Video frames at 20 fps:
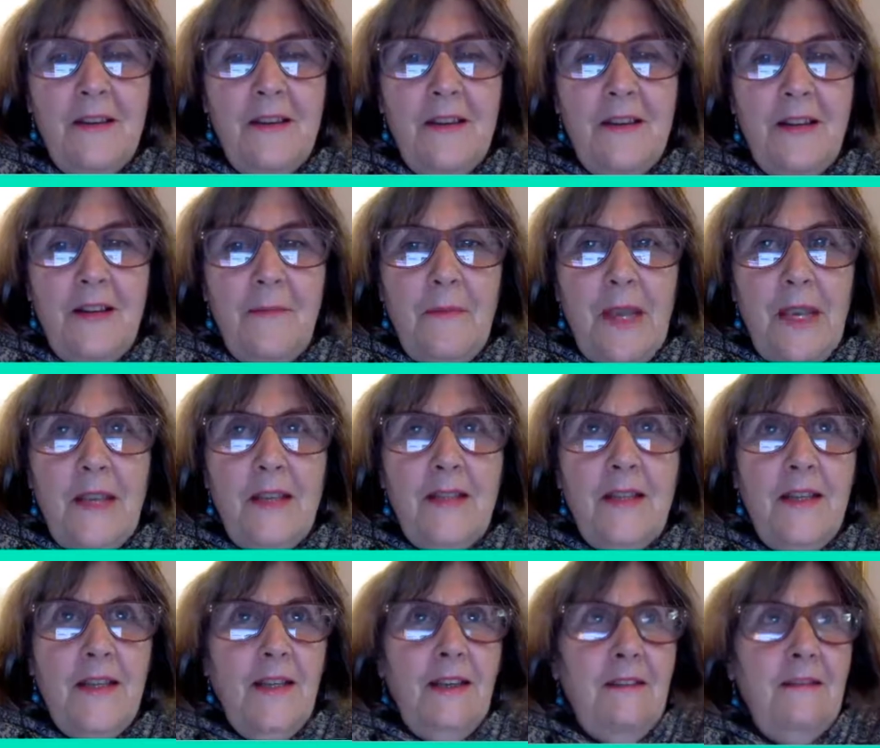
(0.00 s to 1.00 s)
an
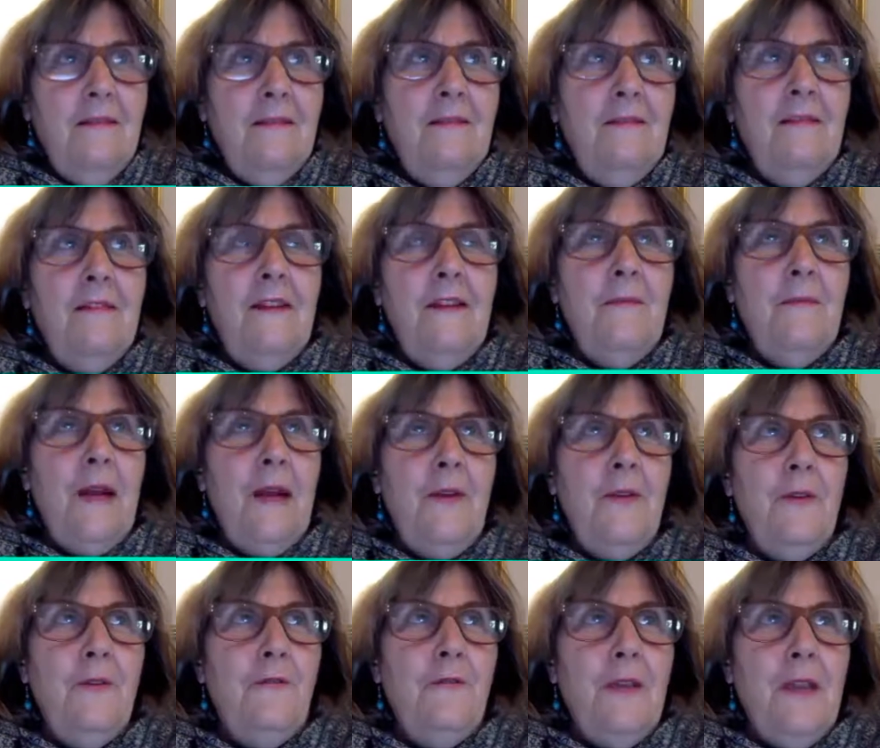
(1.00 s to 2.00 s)
amazing
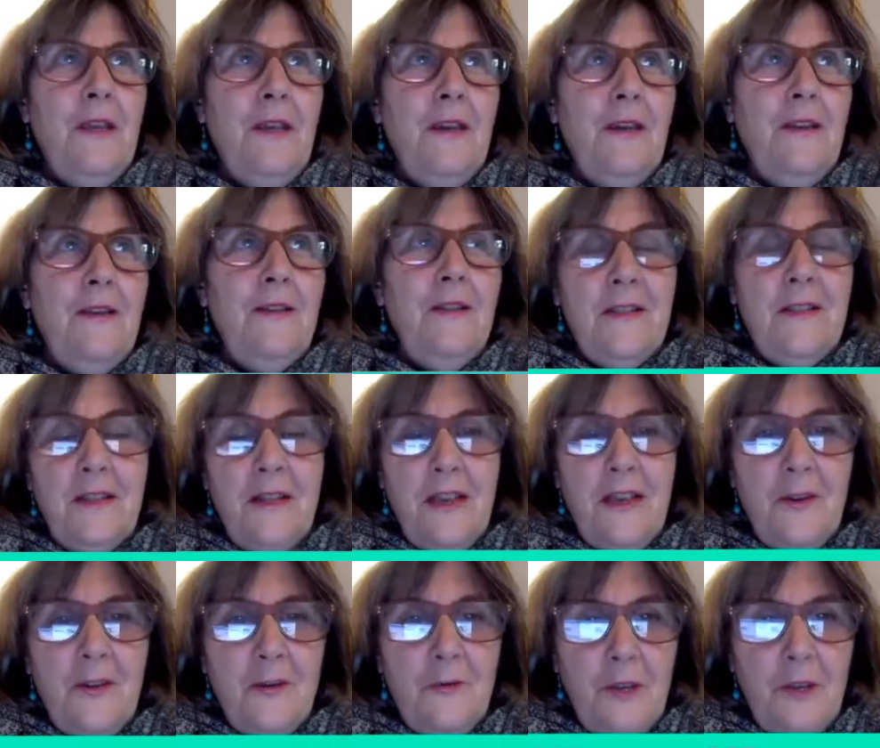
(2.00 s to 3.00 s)
amount of kids
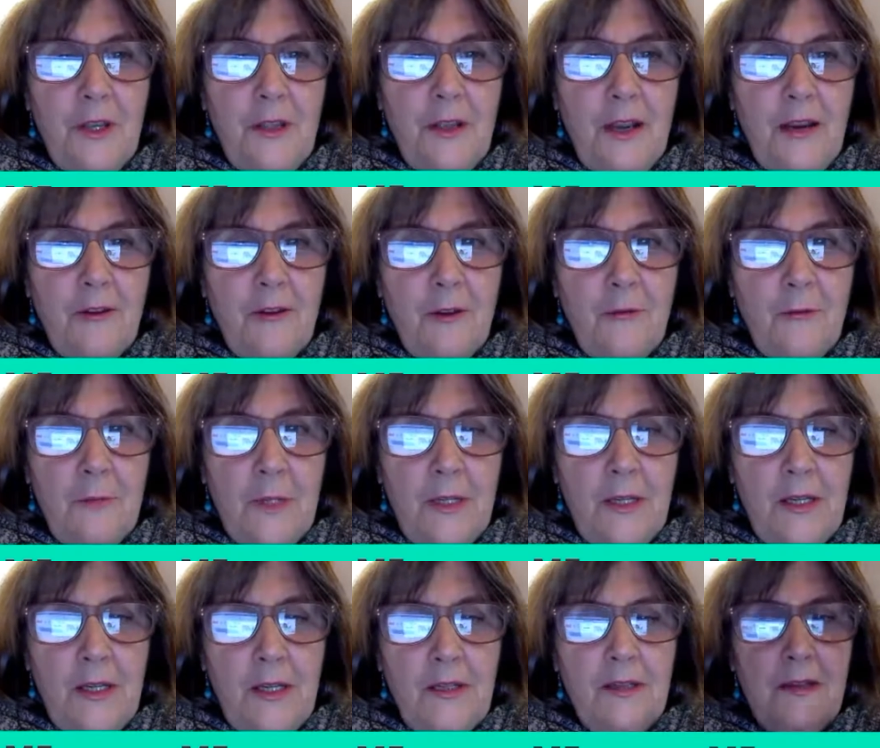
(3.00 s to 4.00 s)
together with heirloom
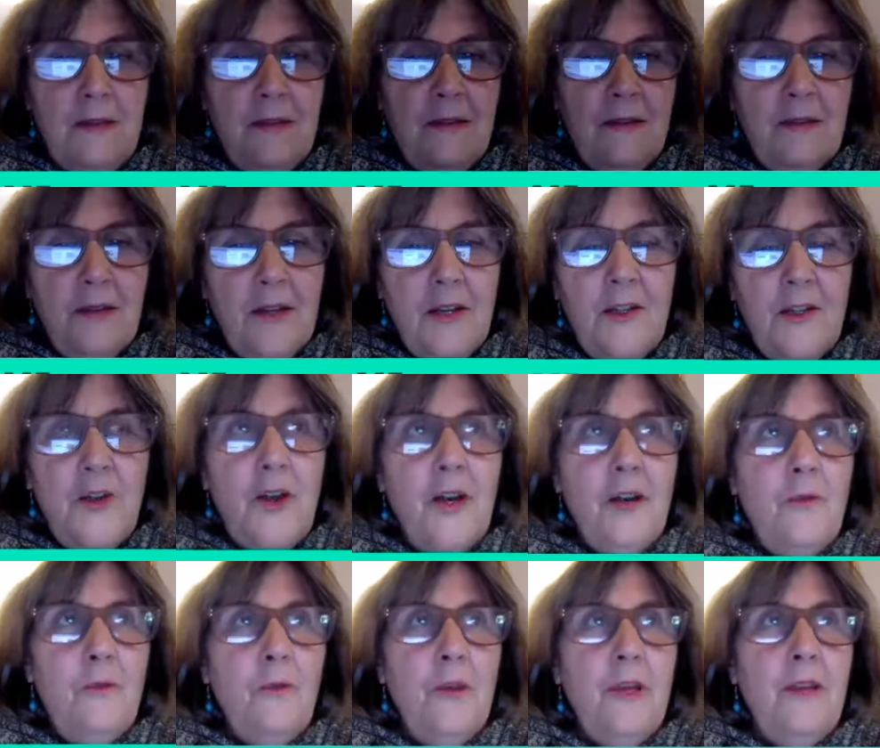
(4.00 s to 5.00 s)
seeds
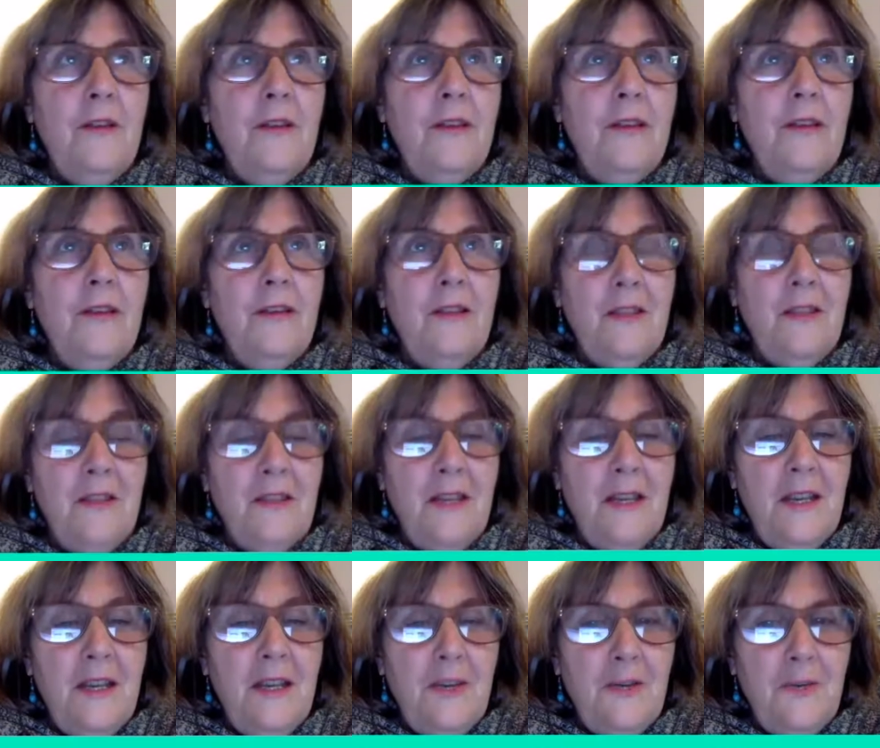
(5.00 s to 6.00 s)
along with the
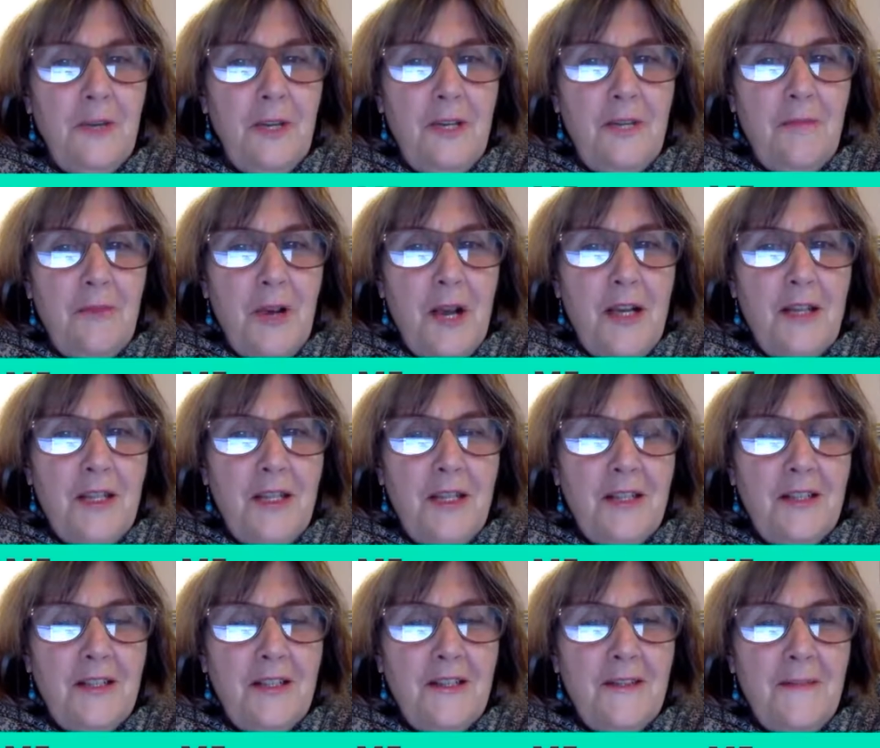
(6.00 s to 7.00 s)
Singing Tree
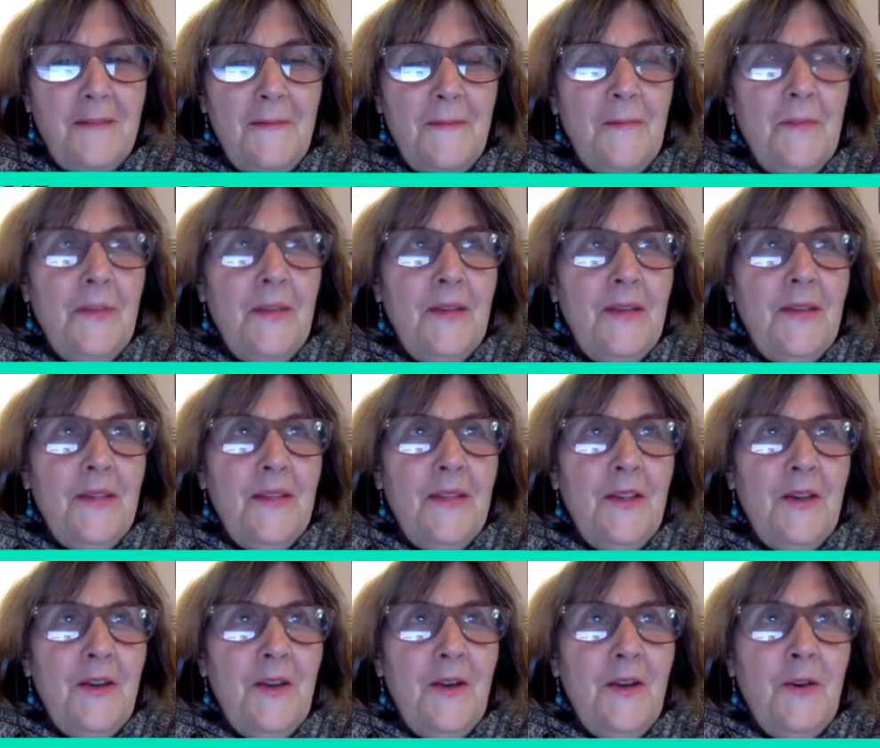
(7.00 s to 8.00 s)
Project.
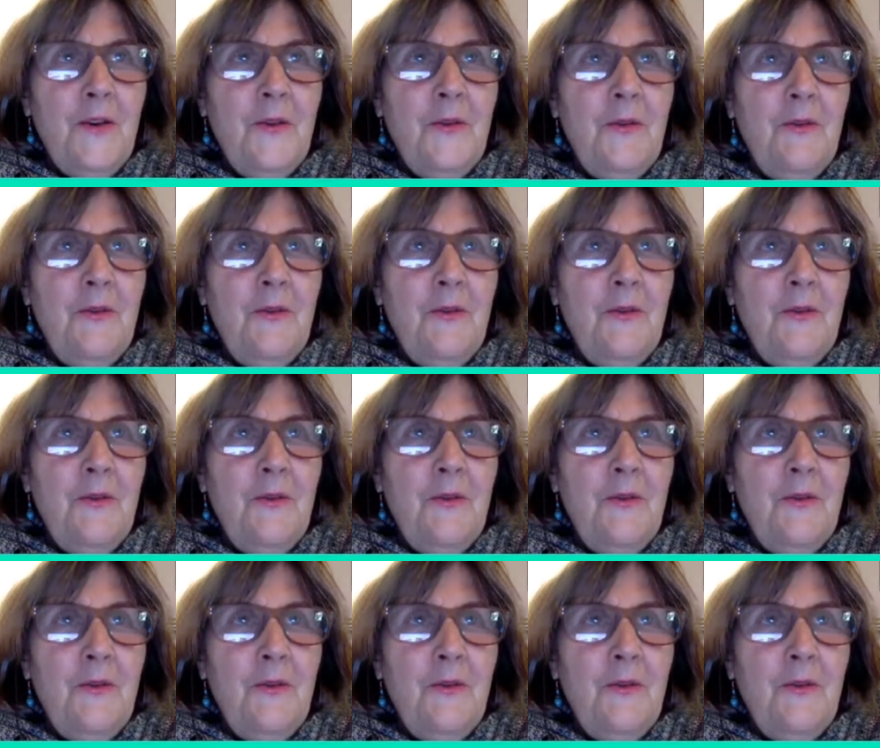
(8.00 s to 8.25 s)
So